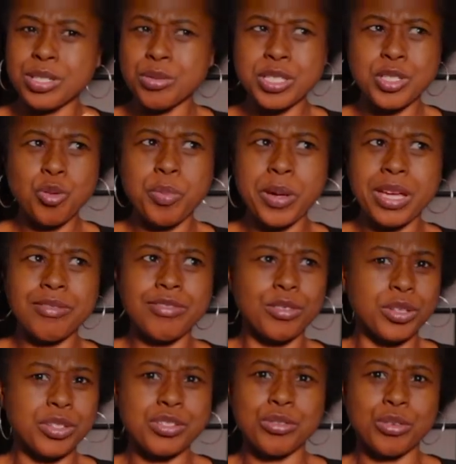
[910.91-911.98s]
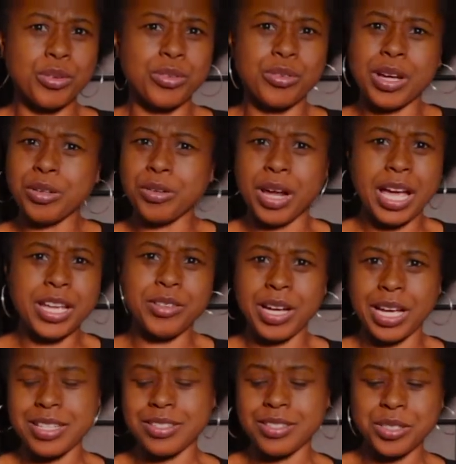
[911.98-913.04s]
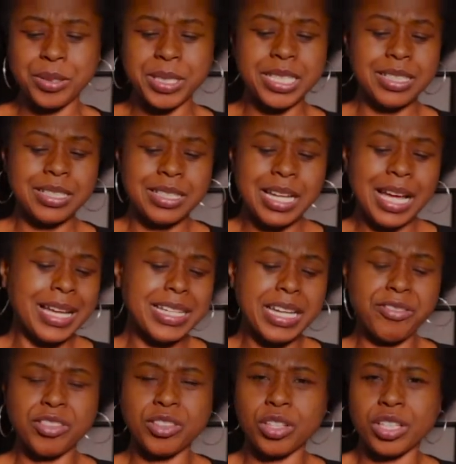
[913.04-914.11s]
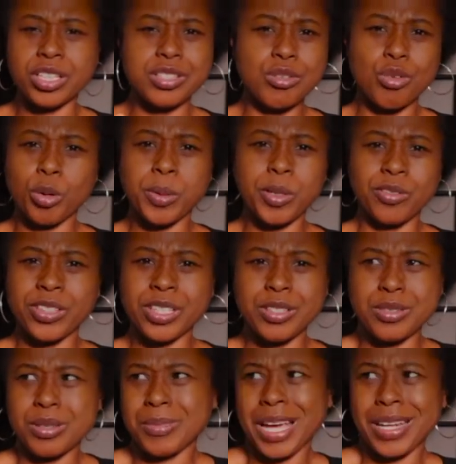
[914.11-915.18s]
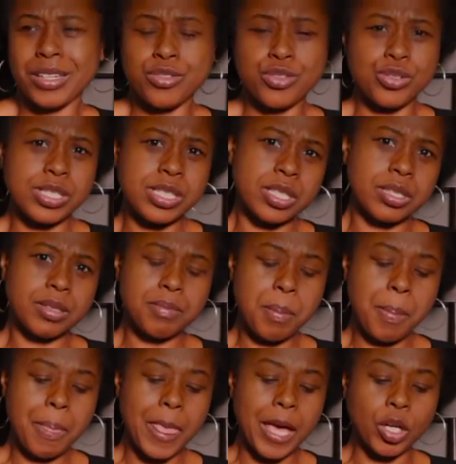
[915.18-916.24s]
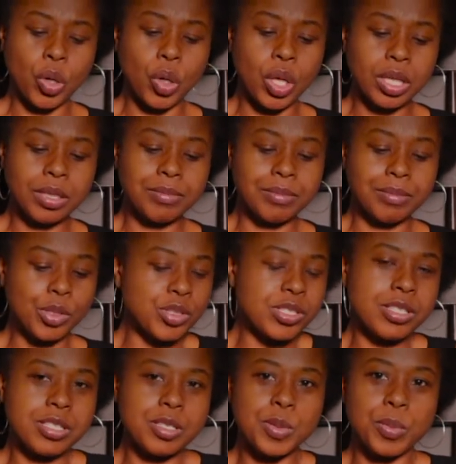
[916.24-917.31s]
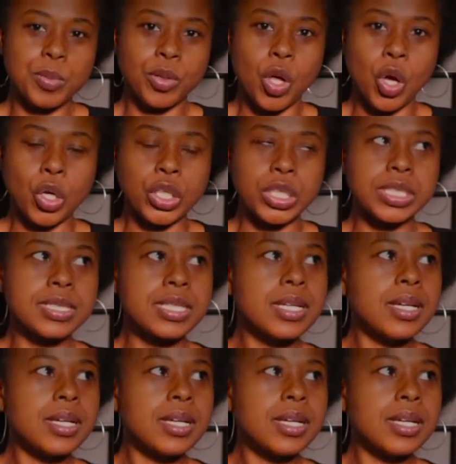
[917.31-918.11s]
It was so painful to scroll through. I don't know how you guys do it. I never look at Scorpio videos. I'm not interested at all. Most of these people aren't.